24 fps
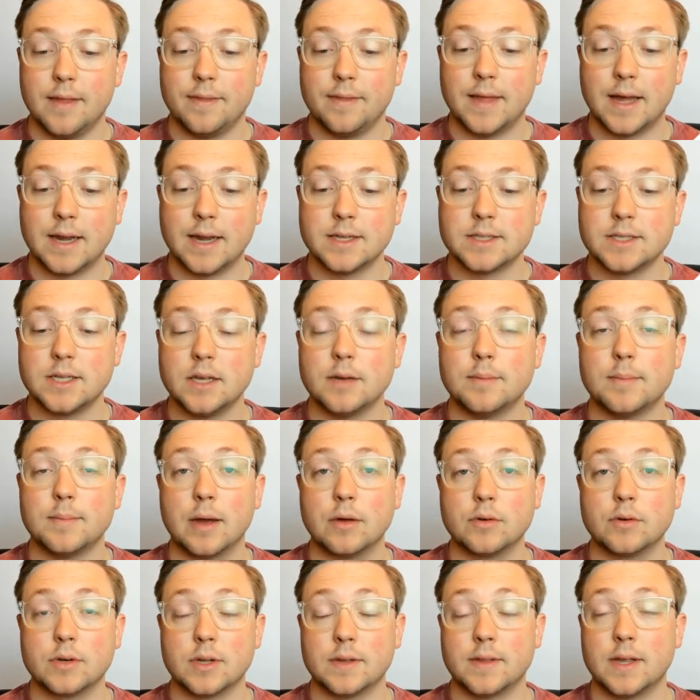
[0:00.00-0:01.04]
That is the
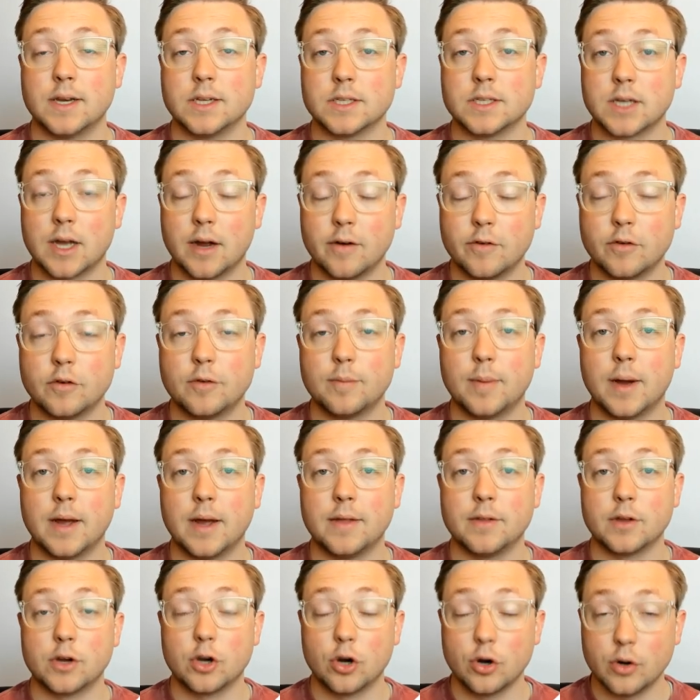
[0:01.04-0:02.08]
amount that is covered by
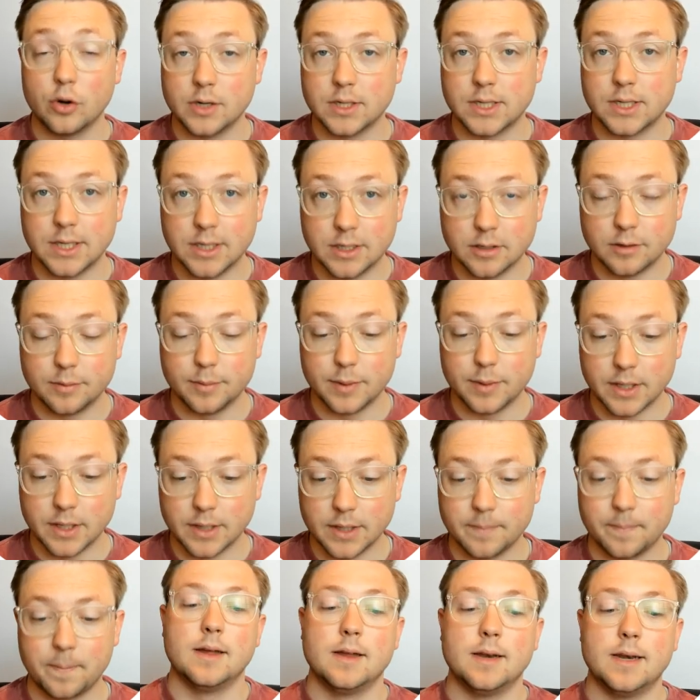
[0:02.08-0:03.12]
the current E&P.
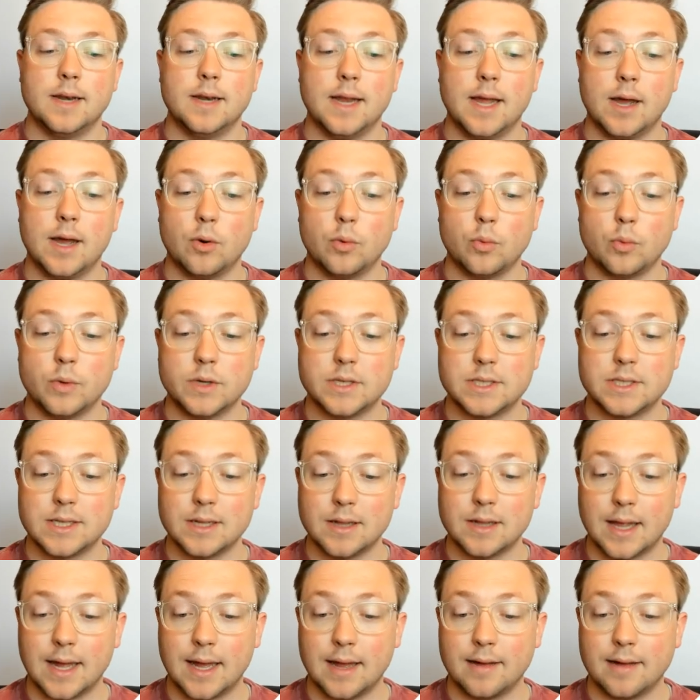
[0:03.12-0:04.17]
Now, we
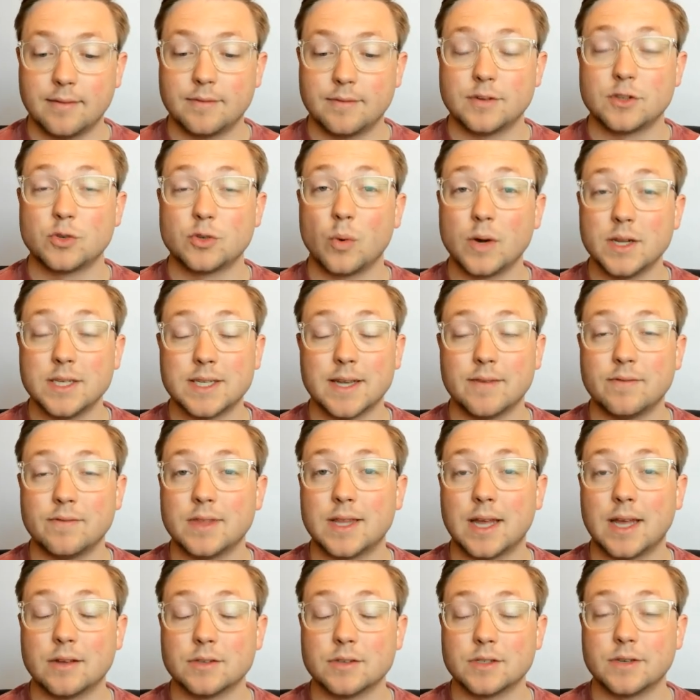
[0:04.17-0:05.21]
still have
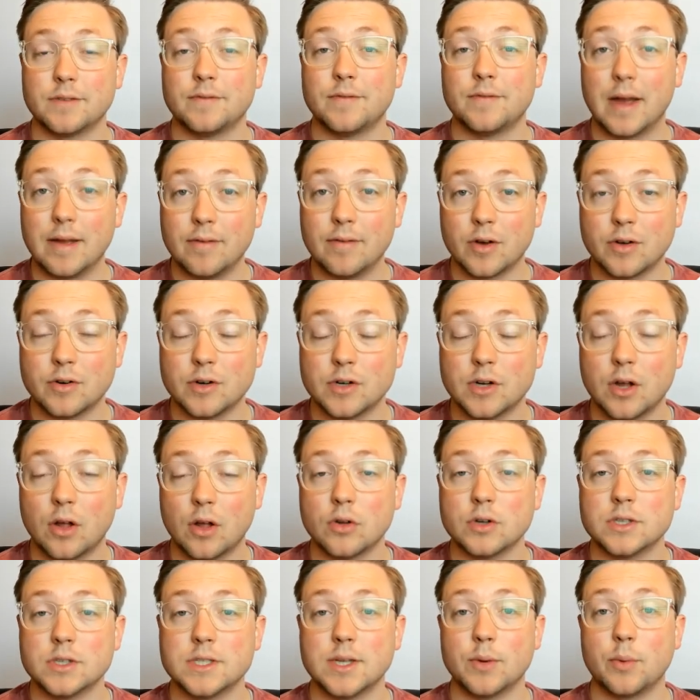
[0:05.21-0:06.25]

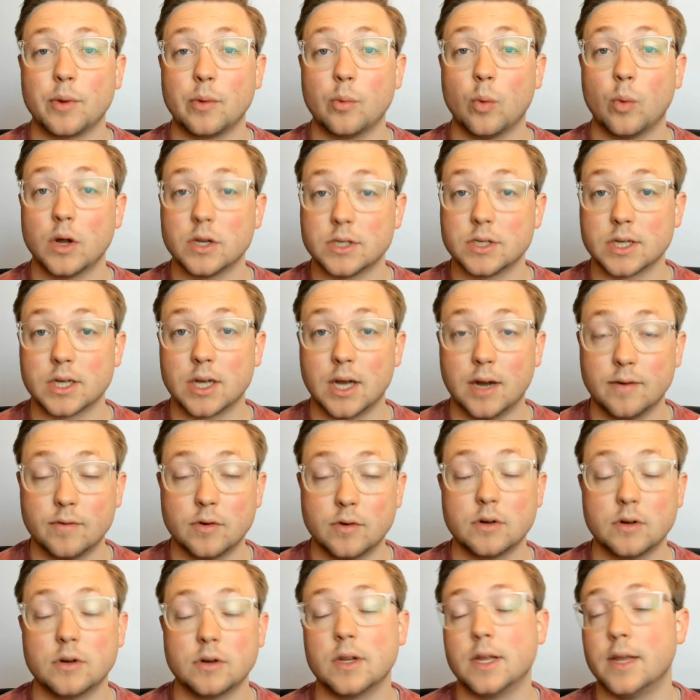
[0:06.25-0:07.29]
$27,500 that we want to
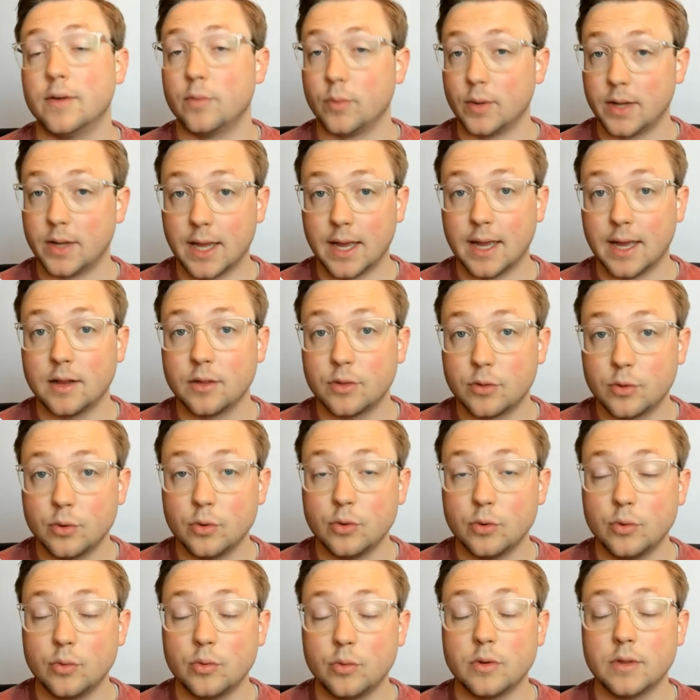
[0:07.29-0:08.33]
cover if we can
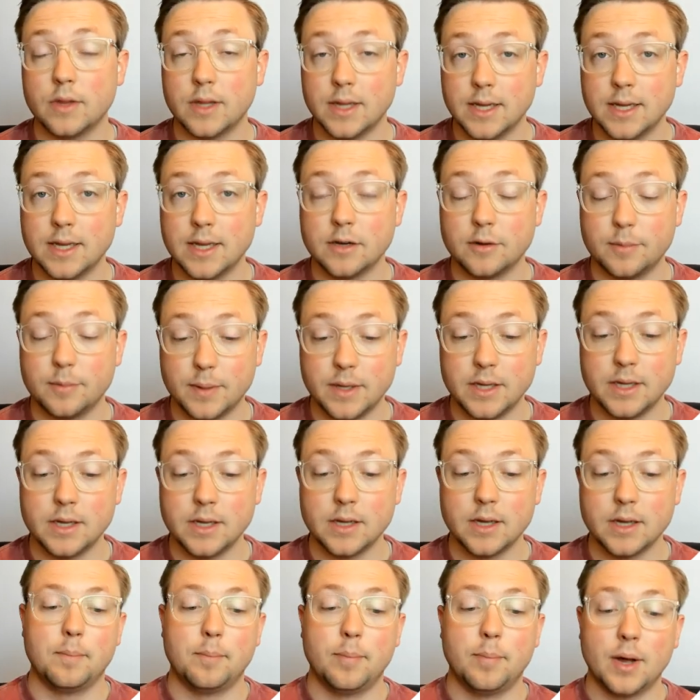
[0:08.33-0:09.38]
through the
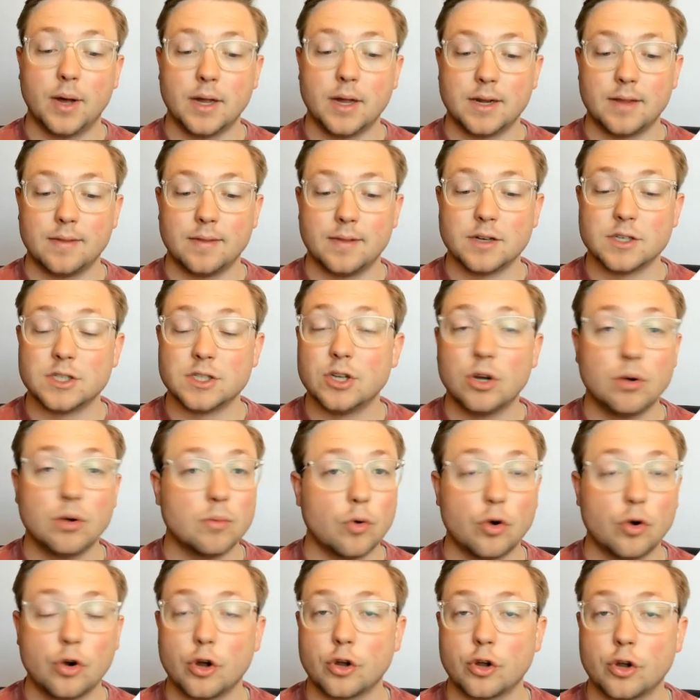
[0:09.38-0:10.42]
E&P, but there's no
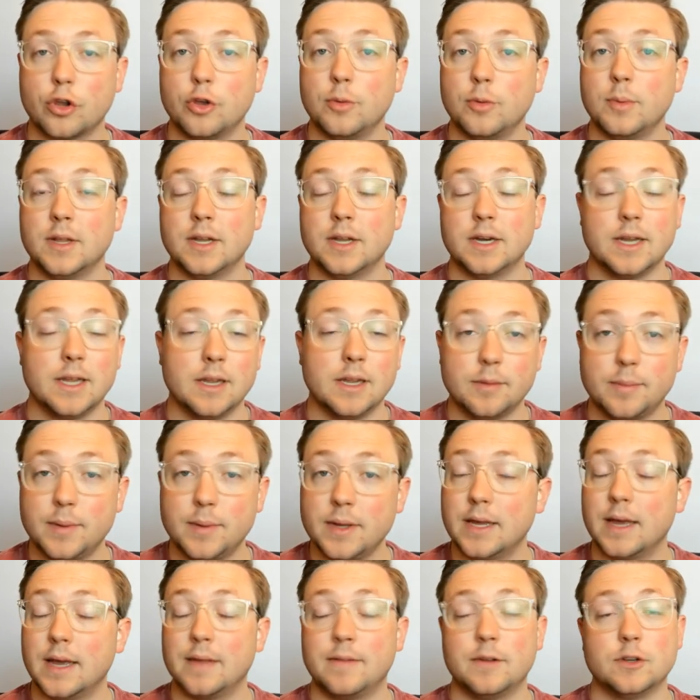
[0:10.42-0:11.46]
more accumulated
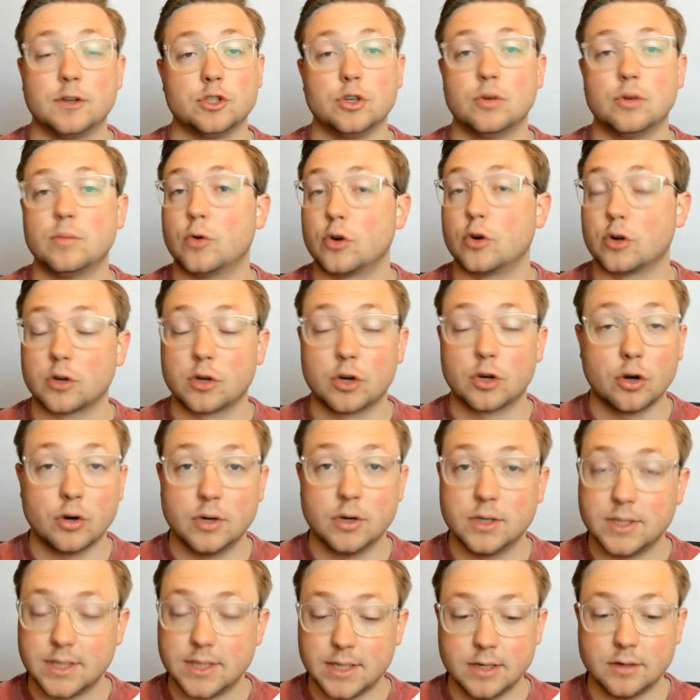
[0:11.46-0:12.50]
E&P and there's no more
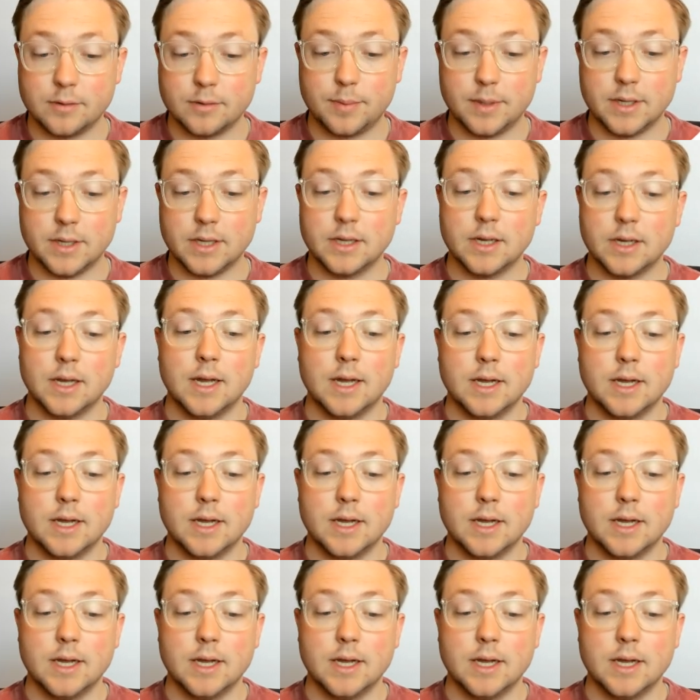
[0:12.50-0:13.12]
current E&P